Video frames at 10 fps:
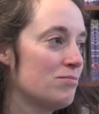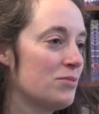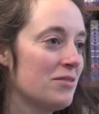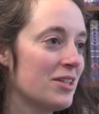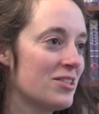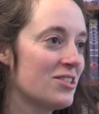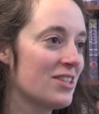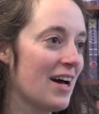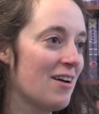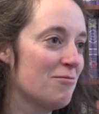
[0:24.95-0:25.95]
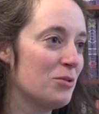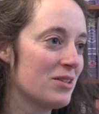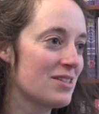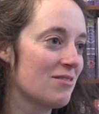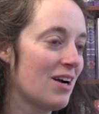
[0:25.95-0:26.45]
privileged to have
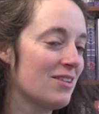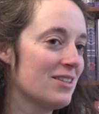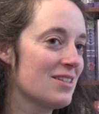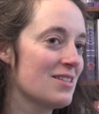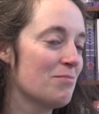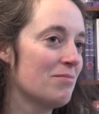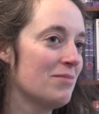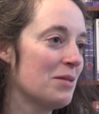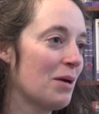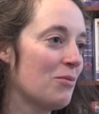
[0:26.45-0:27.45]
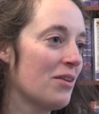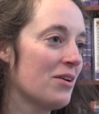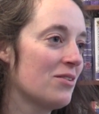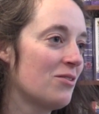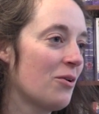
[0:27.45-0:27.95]
books around us, me and my
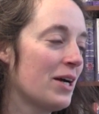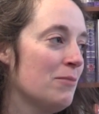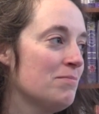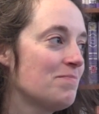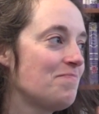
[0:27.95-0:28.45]
brother growing up.